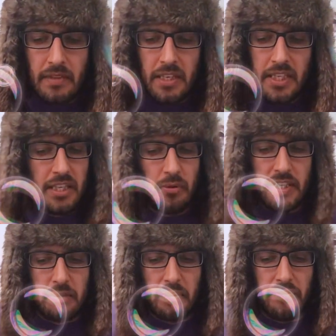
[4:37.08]
She didn't
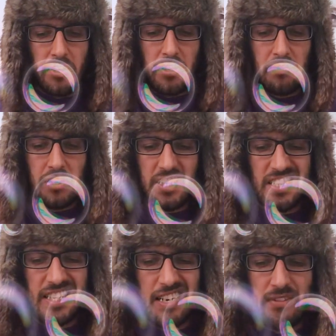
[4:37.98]
question me further, and I
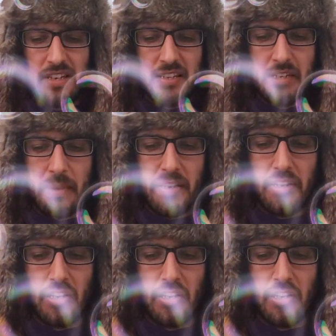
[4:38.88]
didn't tell her anything about the